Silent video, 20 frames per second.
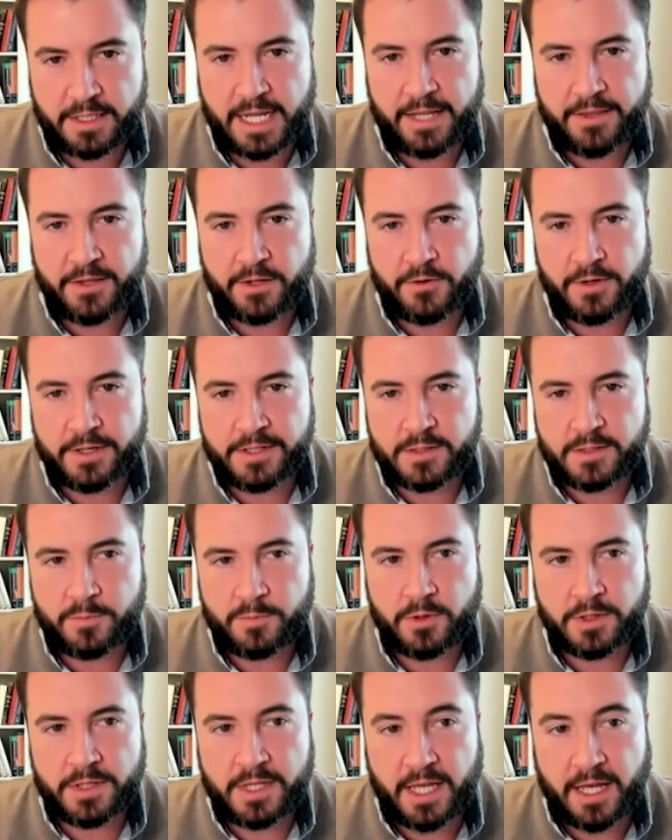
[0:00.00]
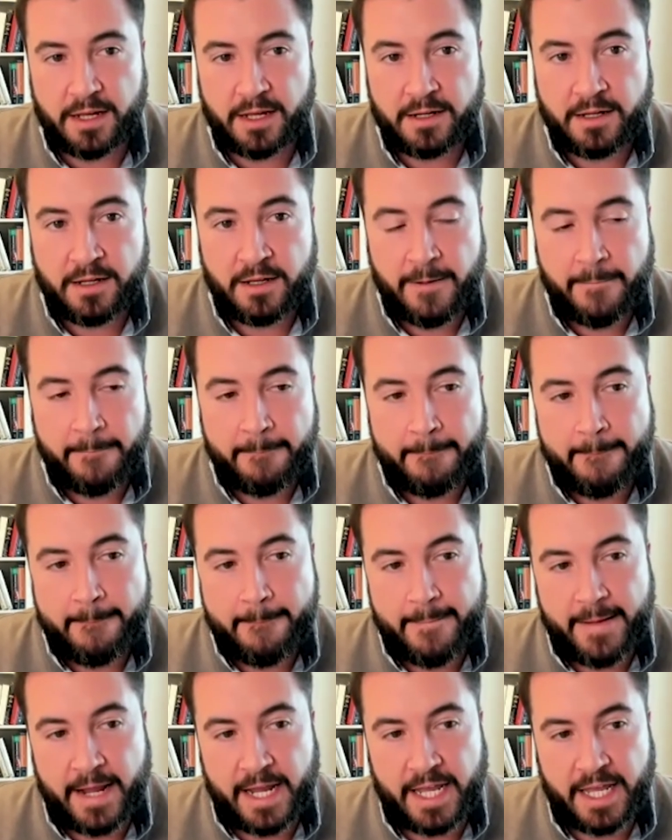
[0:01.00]
can the grid support that?
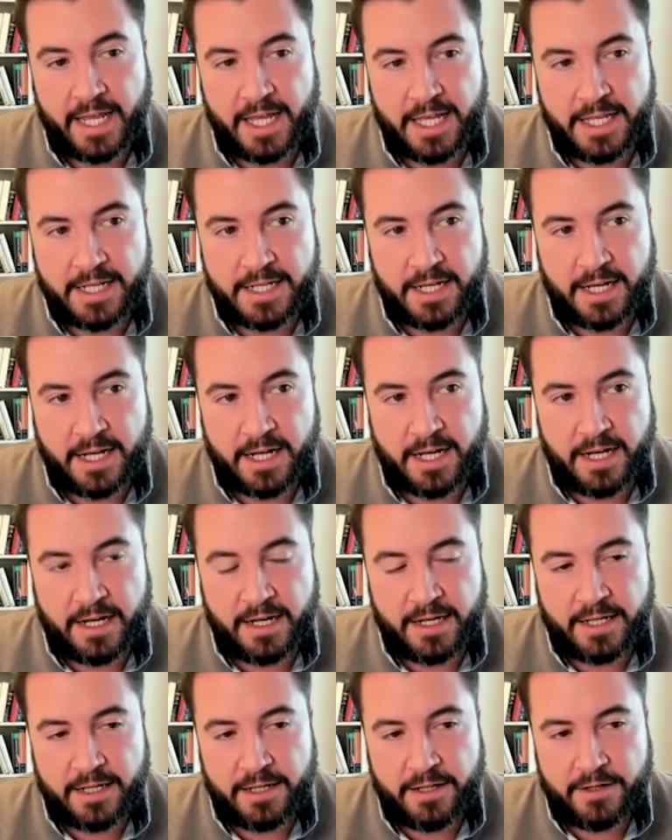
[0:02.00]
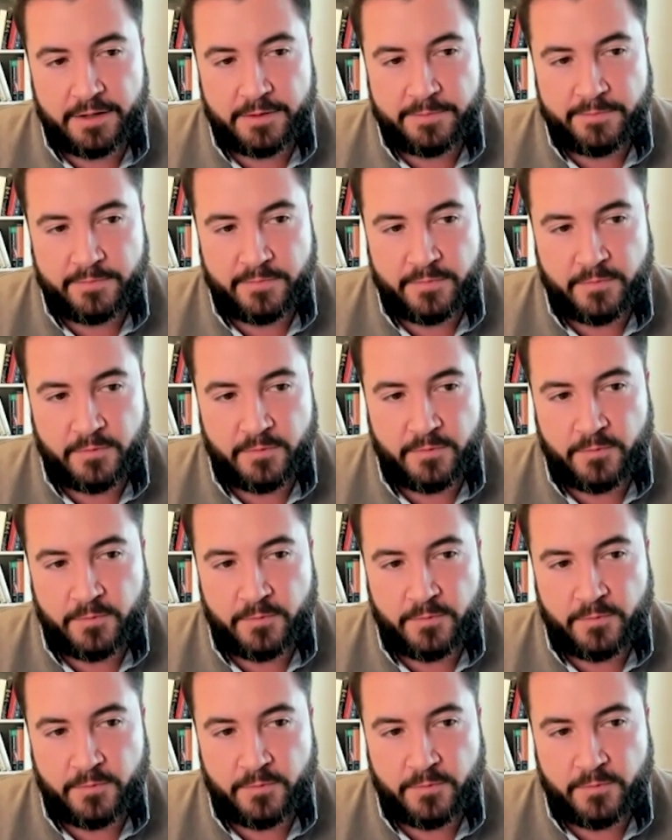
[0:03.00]
And, you know,